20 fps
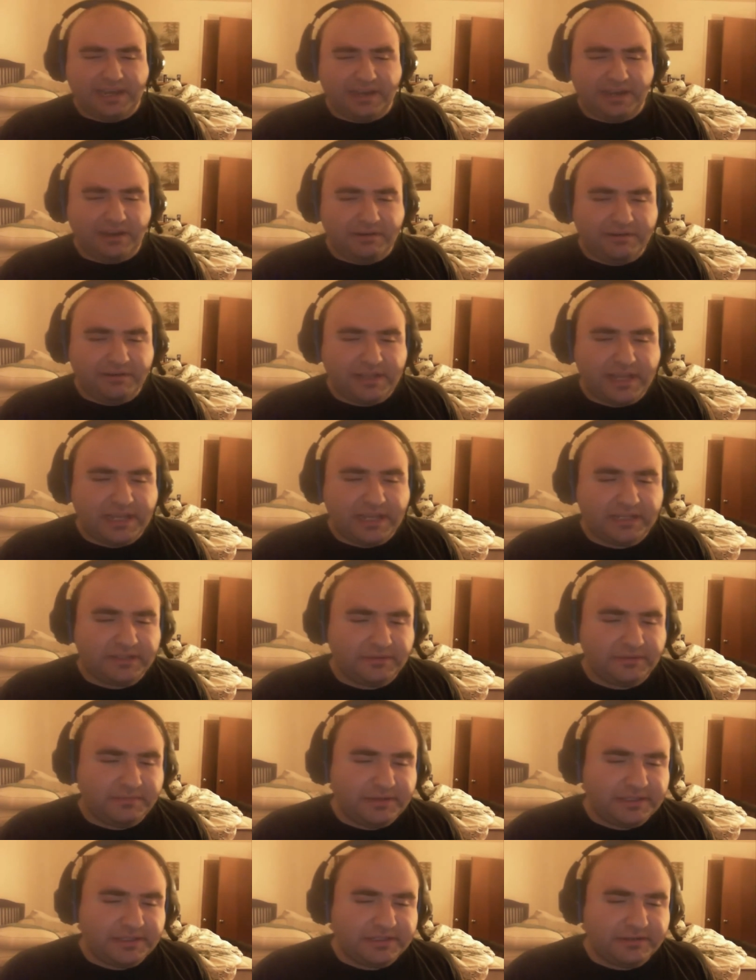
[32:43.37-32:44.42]
yeah, okay,
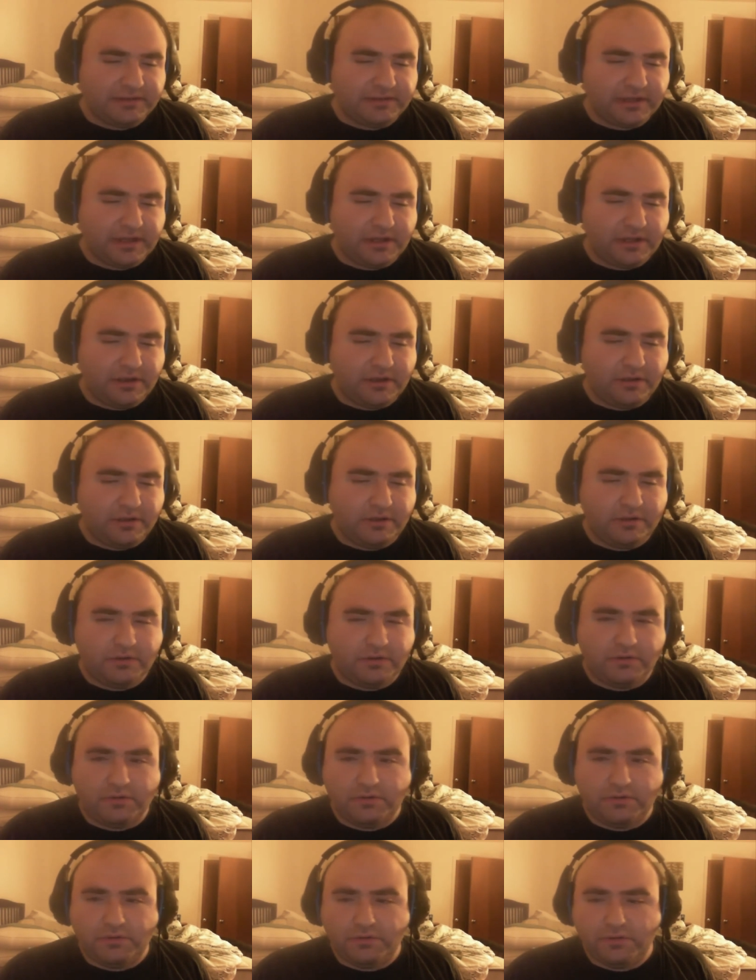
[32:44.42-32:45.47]
so we still got a
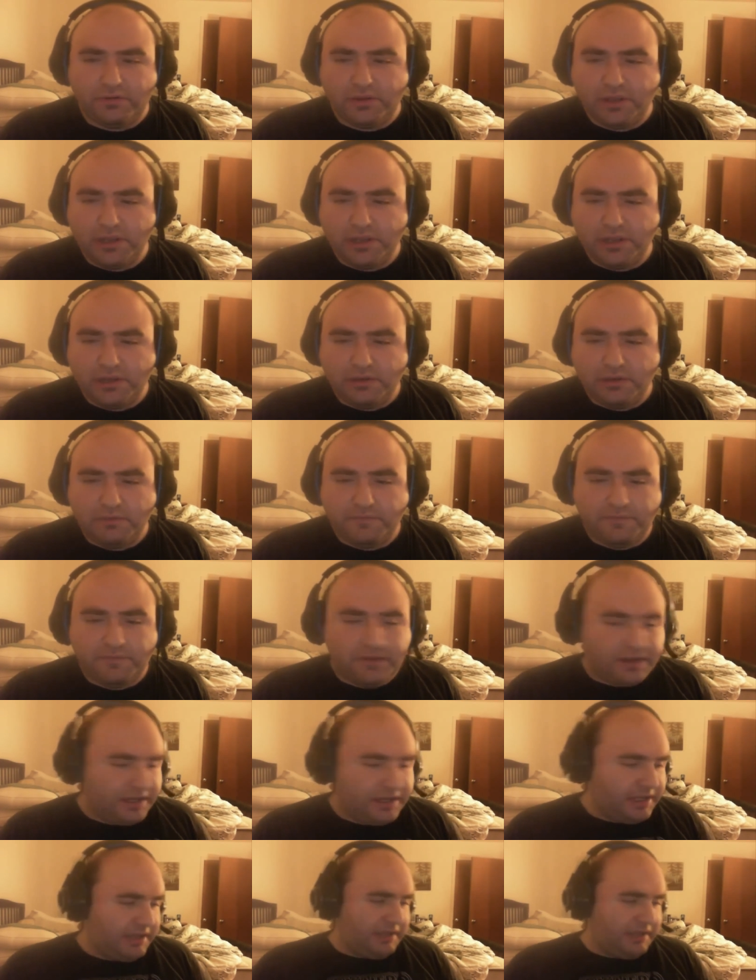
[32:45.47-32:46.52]
whole...
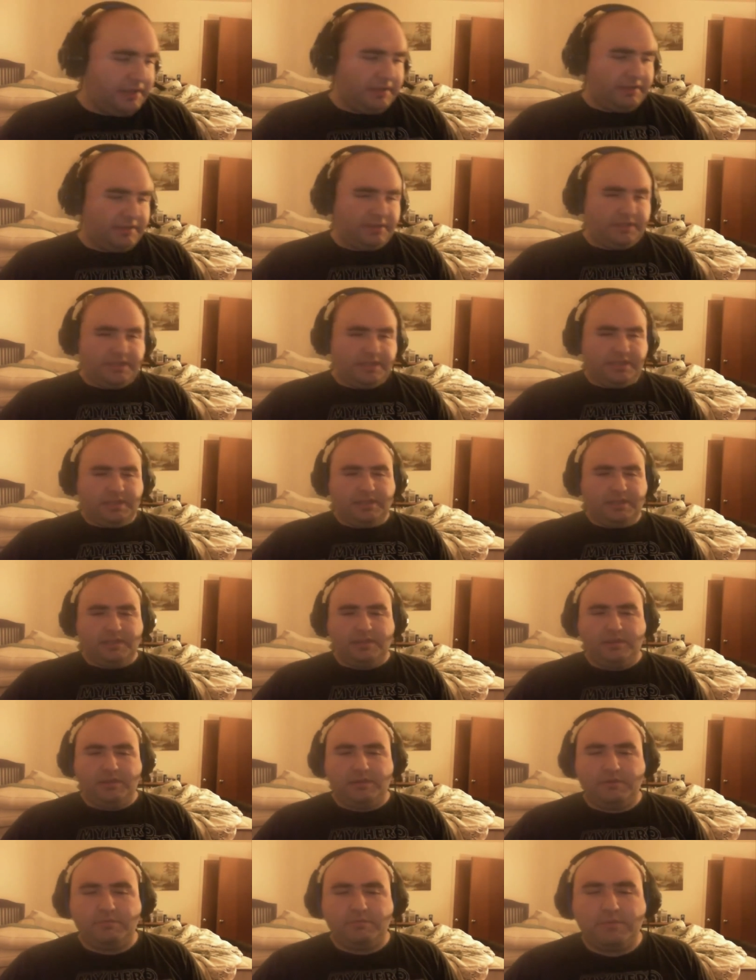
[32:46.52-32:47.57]
fucking thing
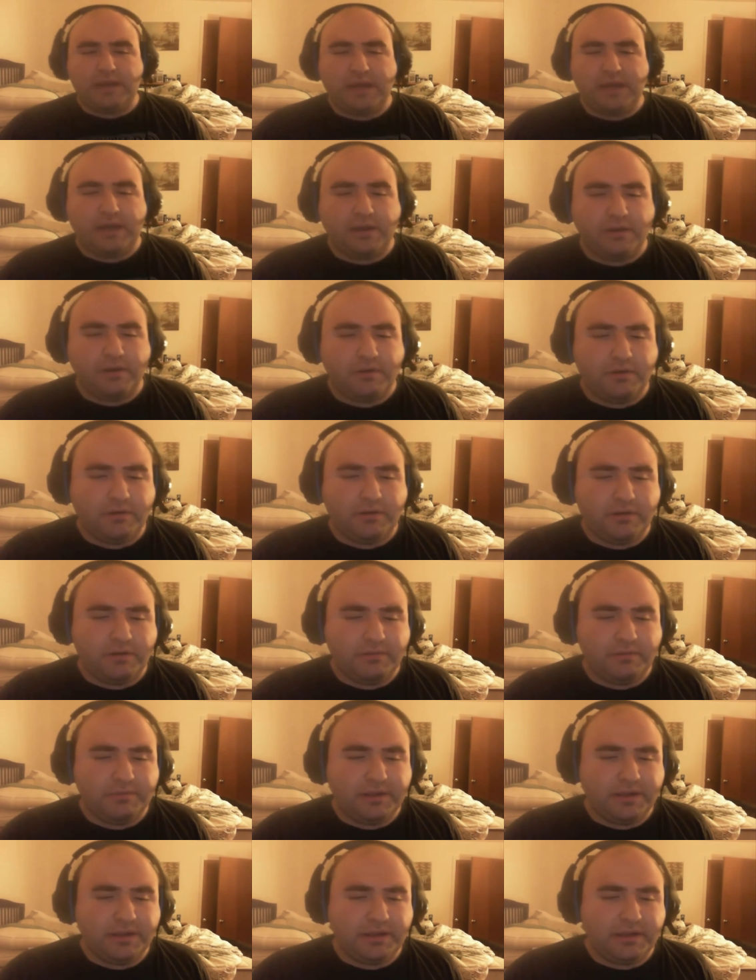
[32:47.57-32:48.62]
here. Wow.
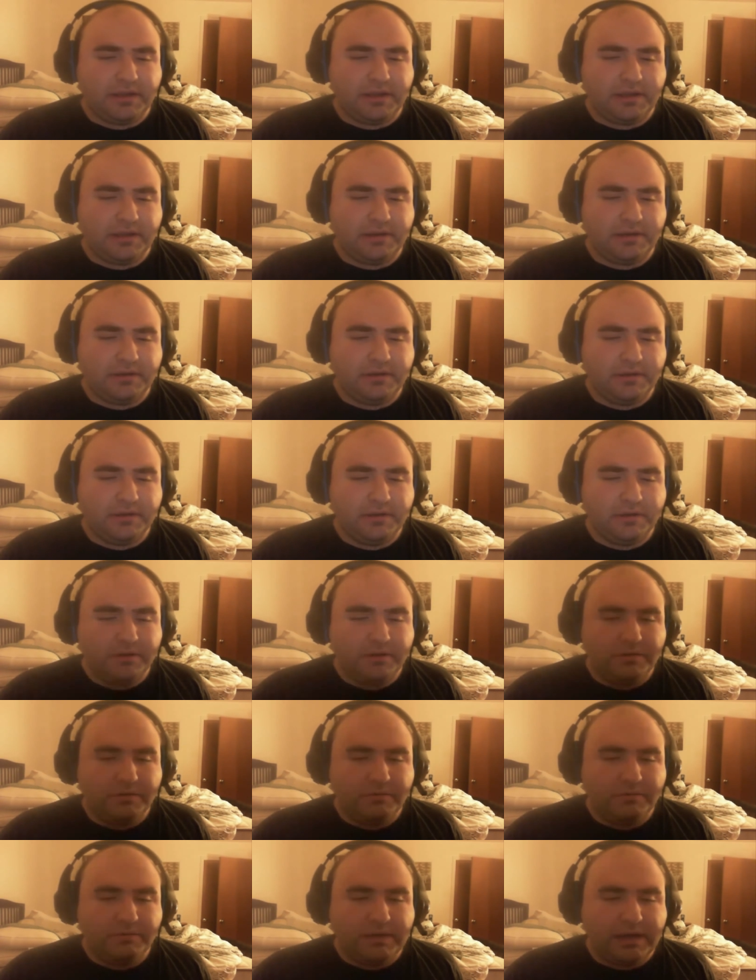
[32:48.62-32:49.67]
Oh my god.
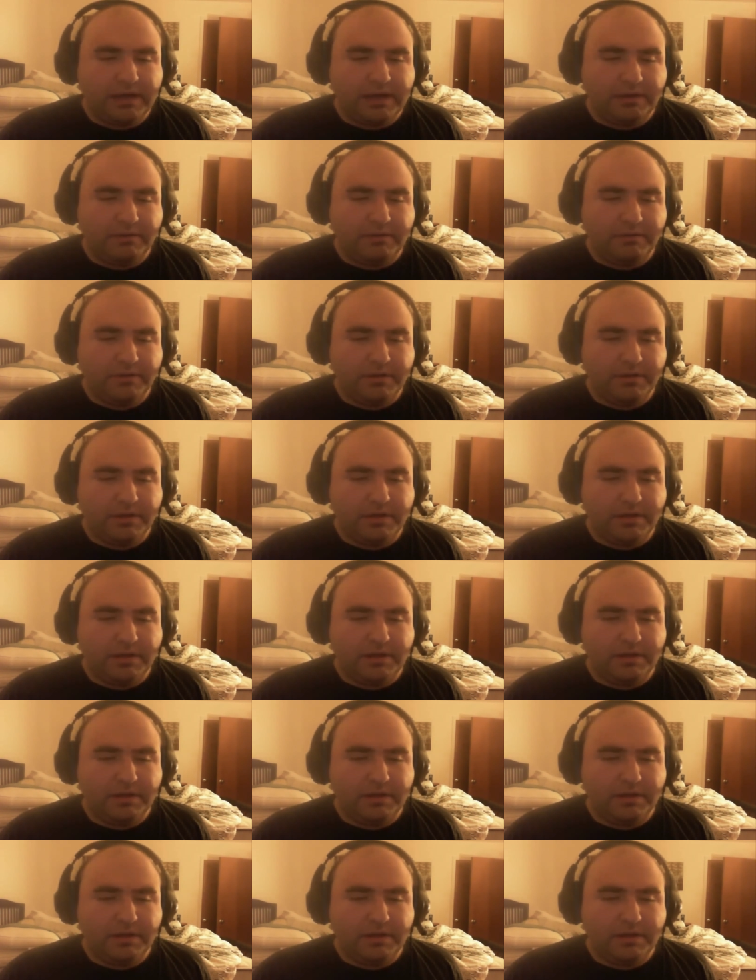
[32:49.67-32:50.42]
Wow.